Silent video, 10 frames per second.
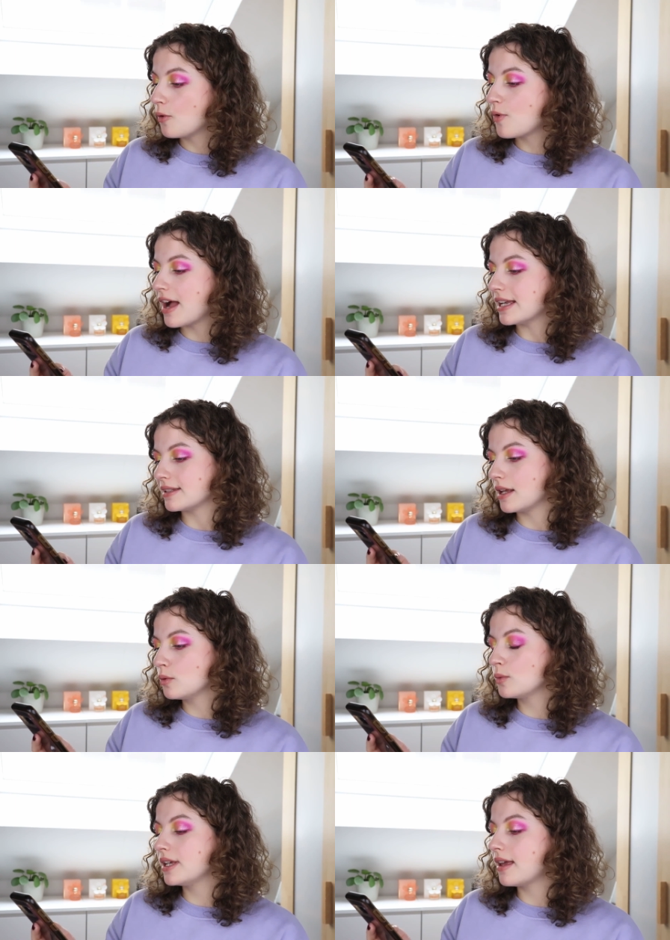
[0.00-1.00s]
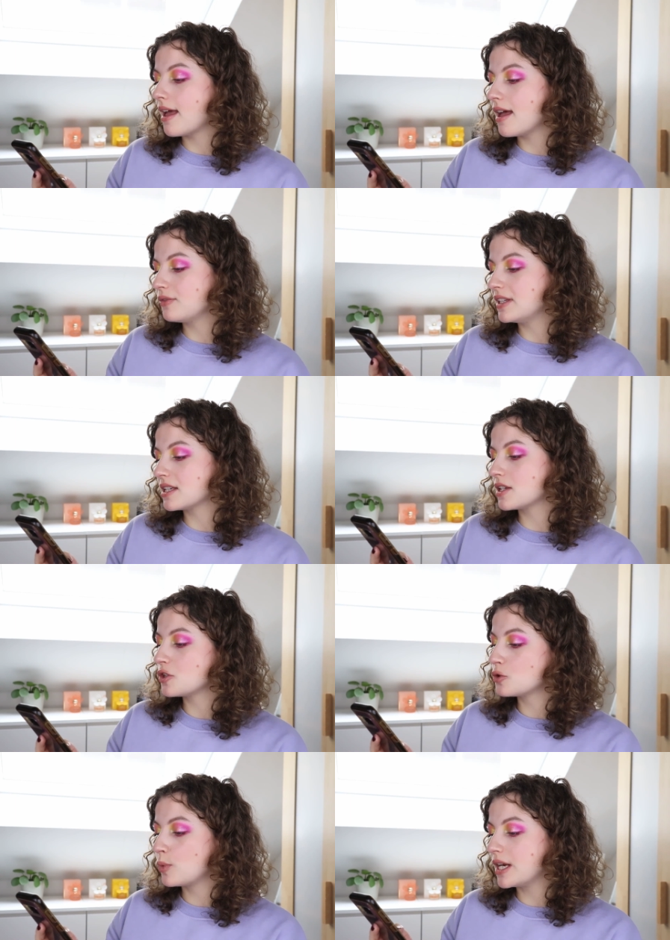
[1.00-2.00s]
Alright, then we have this
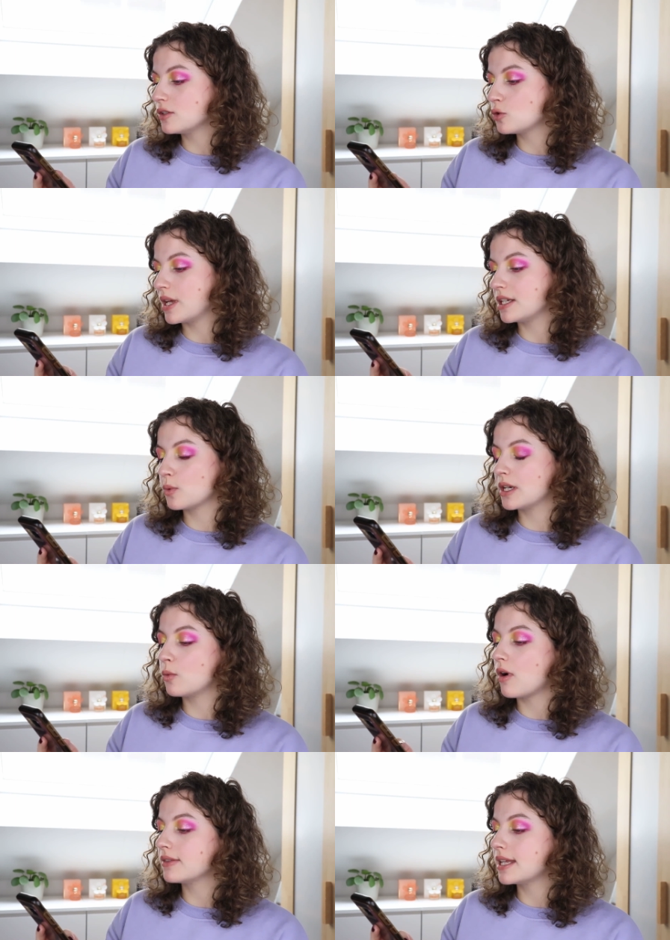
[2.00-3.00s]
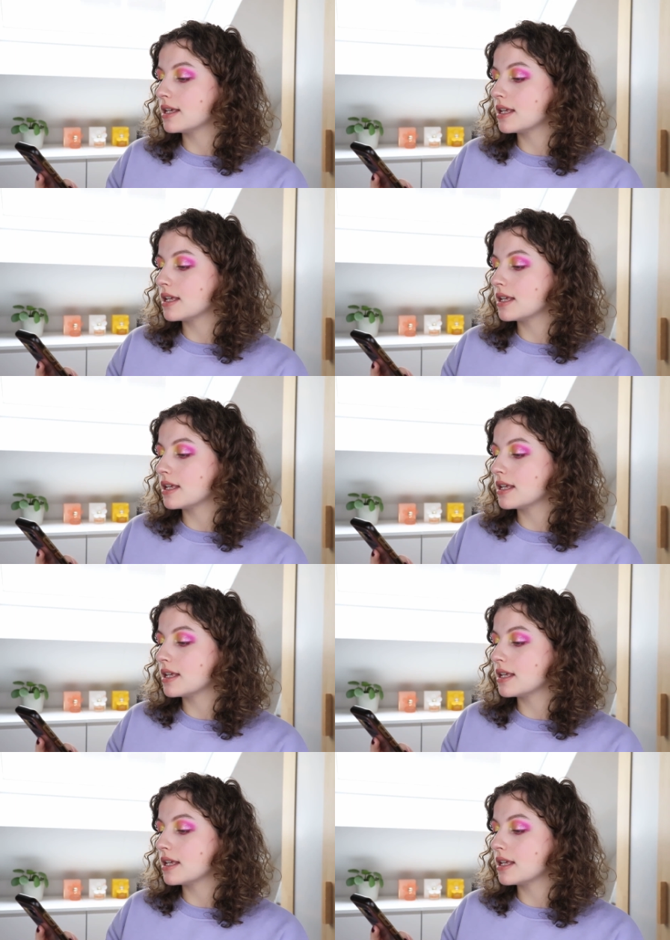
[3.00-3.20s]
Spring 2021